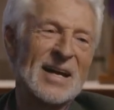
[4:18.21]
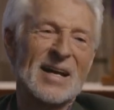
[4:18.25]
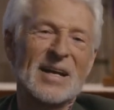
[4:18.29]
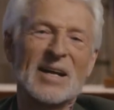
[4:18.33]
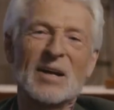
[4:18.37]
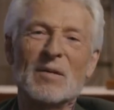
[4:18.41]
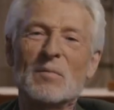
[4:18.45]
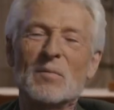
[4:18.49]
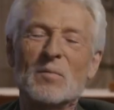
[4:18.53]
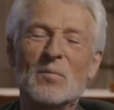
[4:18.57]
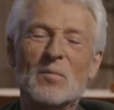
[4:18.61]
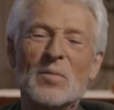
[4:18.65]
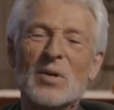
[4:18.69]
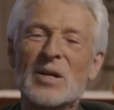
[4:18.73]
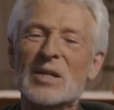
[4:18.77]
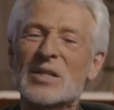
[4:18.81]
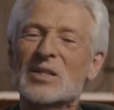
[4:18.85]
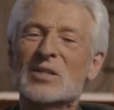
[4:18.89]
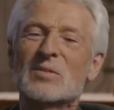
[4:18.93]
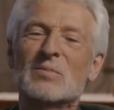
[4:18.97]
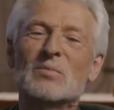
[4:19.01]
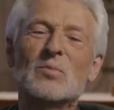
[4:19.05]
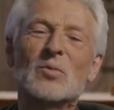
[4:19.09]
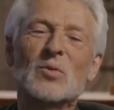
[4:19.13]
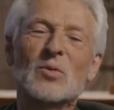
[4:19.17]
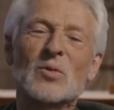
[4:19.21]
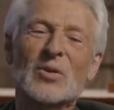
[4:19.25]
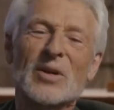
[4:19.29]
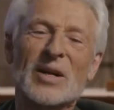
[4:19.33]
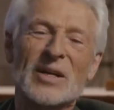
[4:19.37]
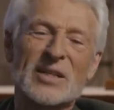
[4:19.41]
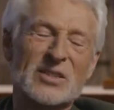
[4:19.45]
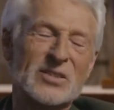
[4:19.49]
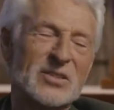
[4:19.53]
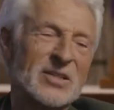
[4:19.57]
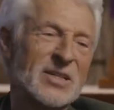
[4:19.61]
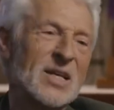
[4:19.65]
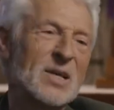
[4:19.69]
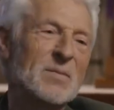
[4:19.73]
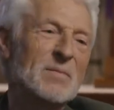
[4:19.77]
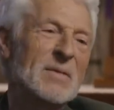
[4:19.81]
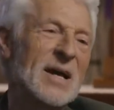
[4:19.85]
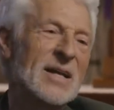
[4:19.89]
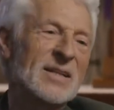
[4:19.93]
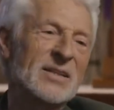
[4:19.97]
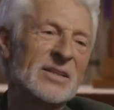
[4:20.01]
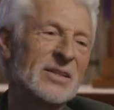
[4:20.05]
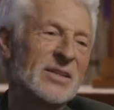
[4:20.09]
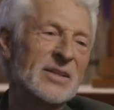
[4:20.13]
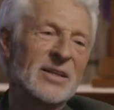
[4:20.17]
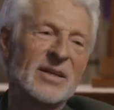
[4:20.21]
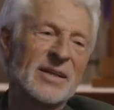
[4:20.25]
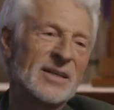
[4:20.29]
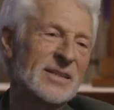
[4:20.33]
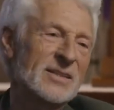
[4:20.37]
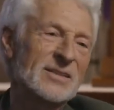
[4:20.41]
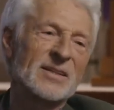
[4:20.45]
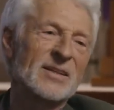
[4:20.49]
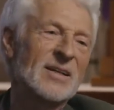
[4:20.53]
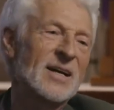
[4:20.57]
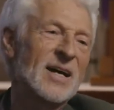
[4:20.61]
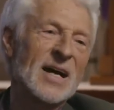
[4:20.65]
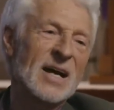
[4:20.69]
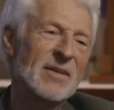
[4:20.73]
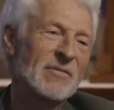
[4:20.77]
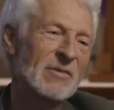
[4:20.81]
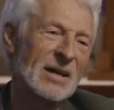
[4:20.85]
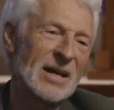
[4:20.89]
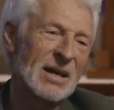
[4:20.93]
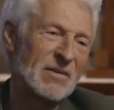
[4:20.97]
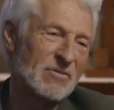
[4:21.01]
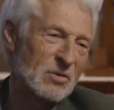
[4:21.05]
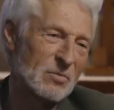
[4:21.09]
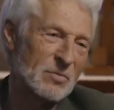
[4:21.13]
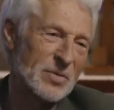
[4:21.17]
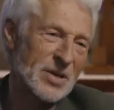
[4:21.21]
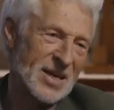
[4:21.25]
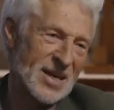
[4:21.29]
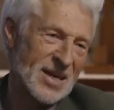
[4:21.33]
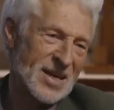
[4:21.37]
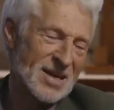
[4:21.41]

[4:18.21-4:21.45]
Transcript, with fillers: and a much more extreme anti-realist than I will ever be.